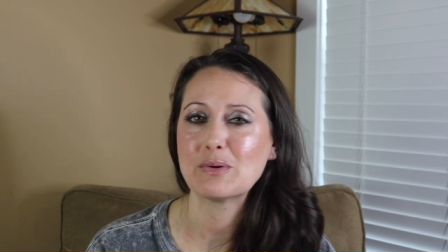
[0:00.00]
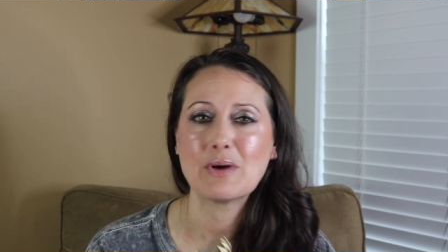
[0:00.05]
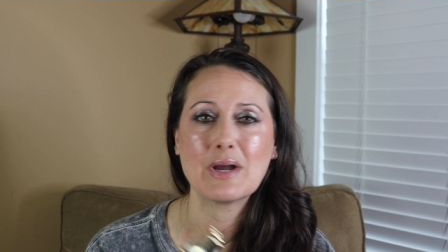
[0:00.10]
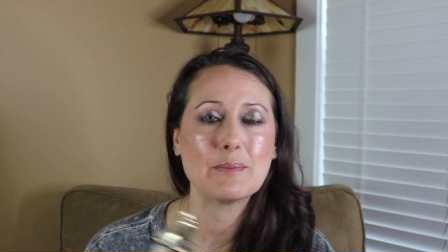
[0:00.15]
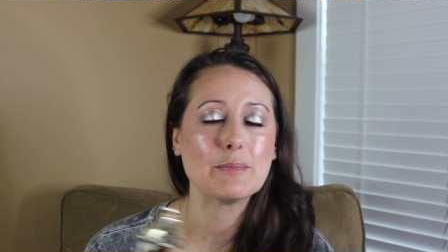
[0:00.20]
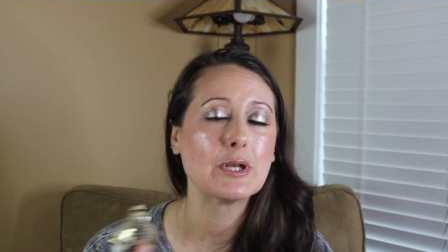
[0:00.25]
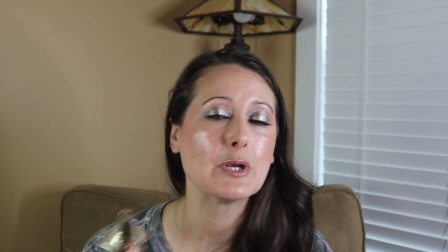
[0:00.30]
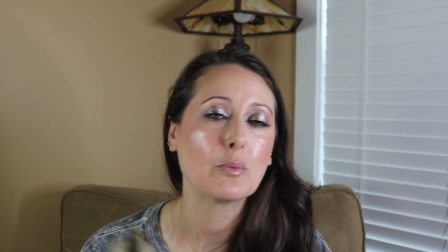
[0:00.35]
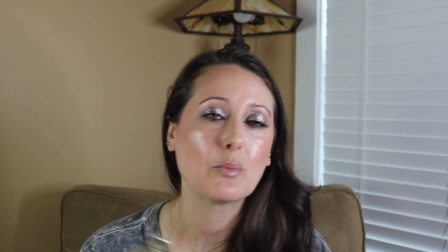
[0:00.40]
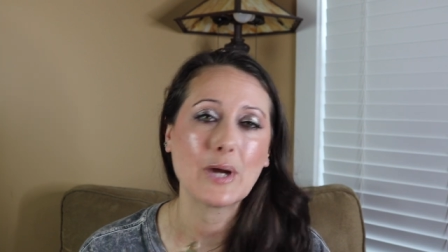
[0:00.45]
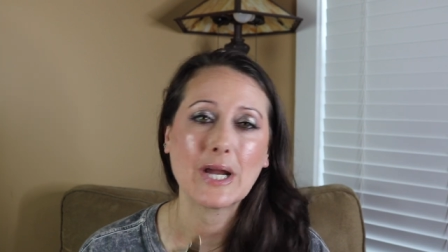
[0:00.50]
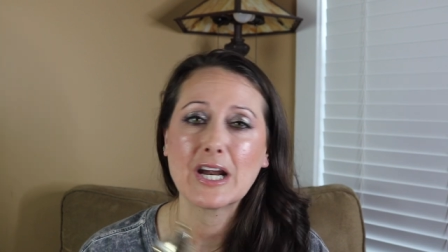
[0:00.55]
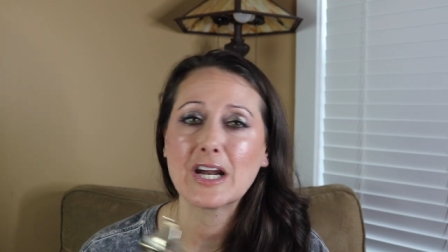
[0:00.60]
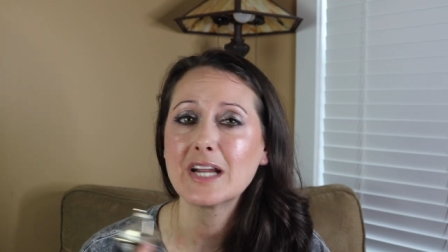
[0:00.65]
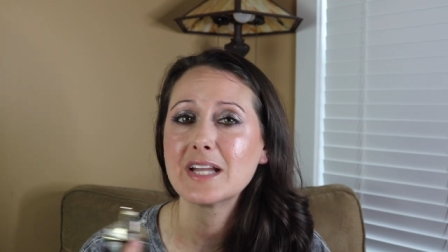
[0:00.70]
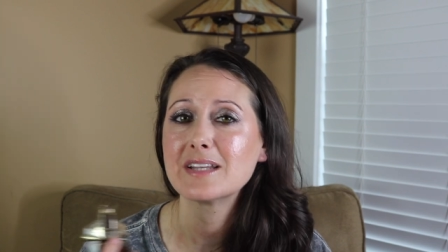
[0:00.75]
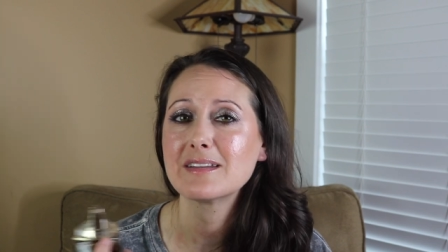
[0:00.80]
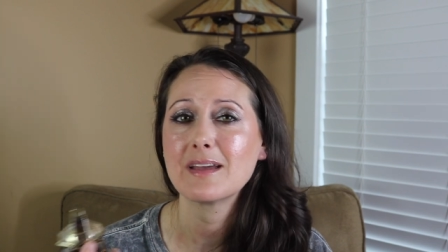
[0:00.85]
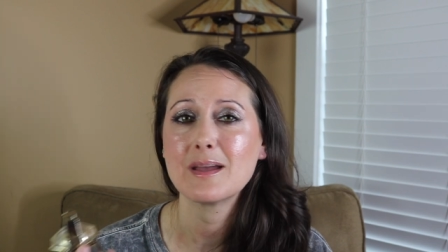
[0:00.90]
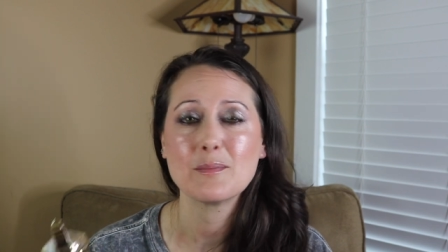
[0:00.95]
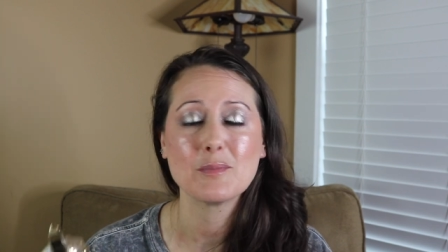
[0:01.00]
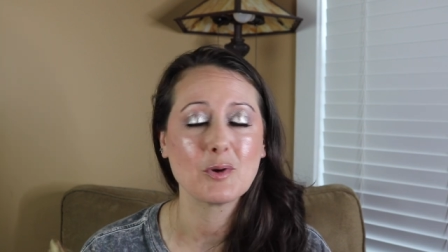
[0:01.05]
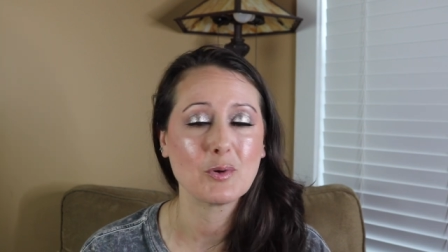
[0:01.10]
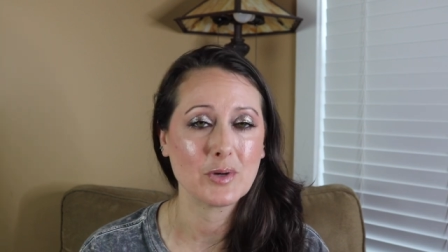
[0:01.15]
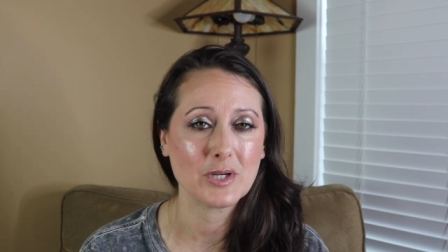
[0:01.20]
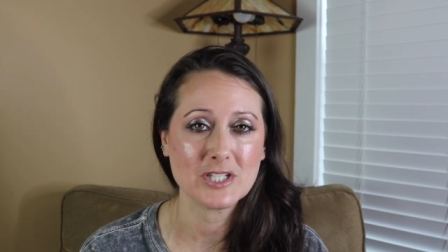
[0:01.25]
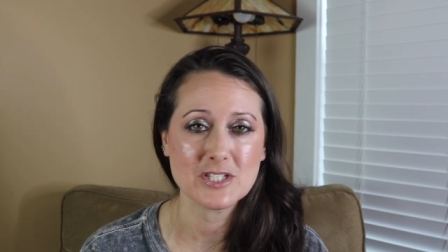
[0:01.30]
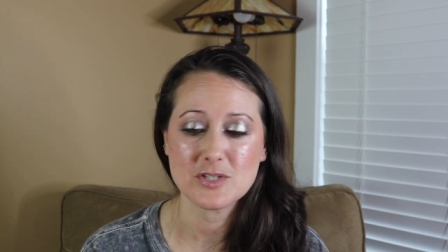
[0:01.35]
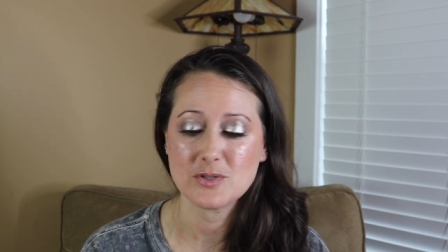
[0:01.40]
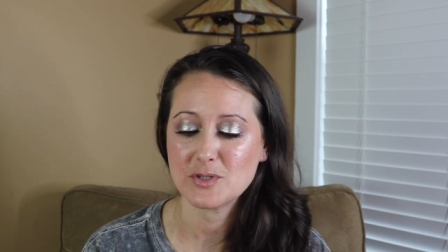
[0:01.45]
I'm going to wear it. I'm
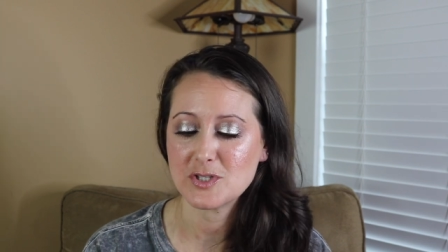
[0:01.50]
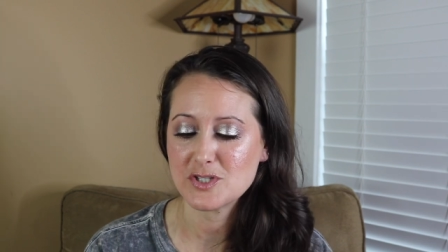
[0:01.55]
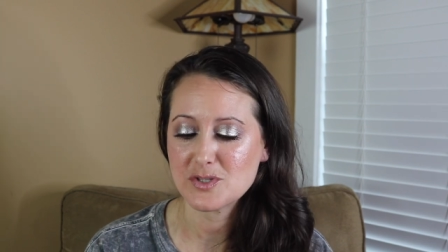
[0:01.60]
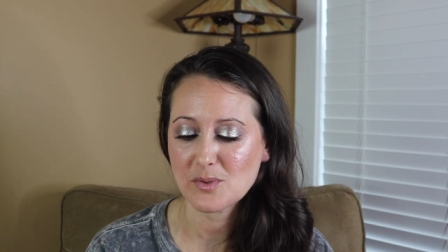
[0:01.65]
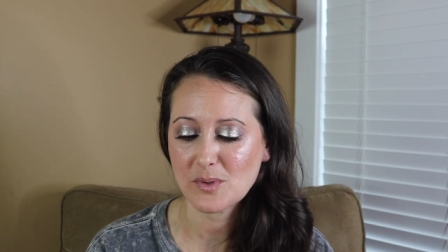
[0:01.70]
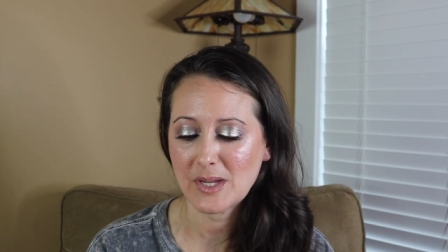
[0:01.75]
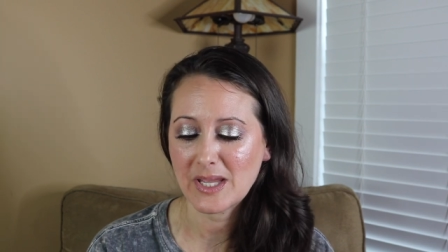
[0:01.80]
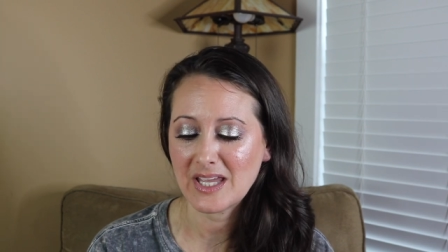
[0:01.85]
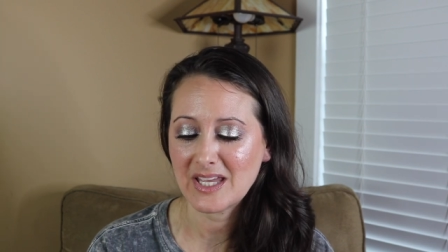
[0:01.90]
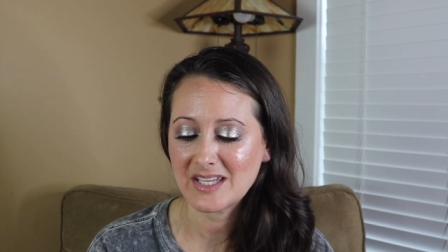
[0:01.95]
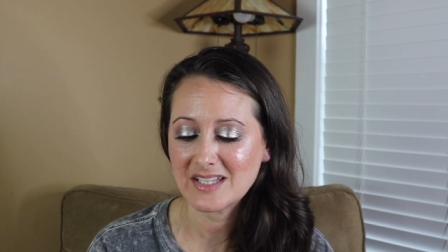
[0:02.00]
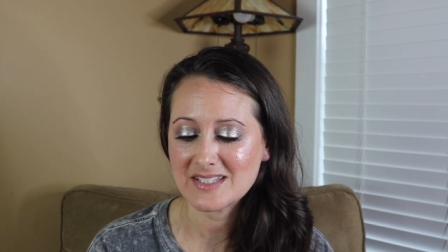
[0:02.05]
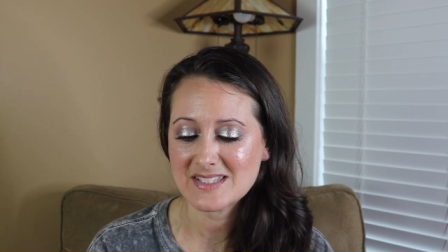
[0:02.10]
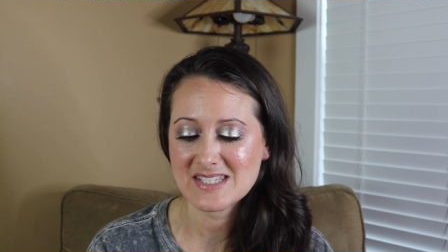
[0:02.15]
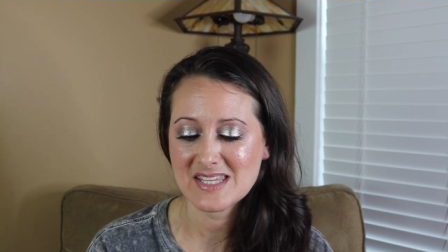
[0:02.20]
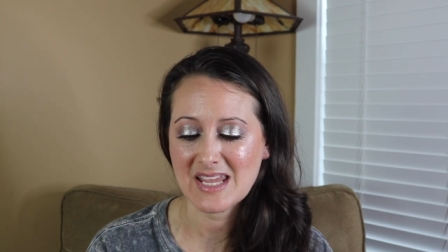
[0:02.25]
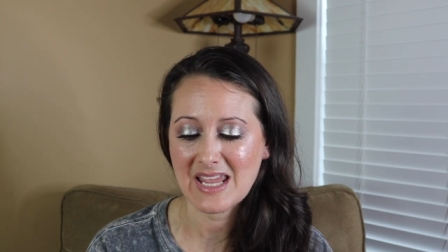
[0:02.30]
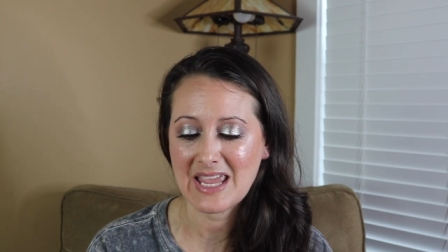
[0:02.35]
going to enjoy it.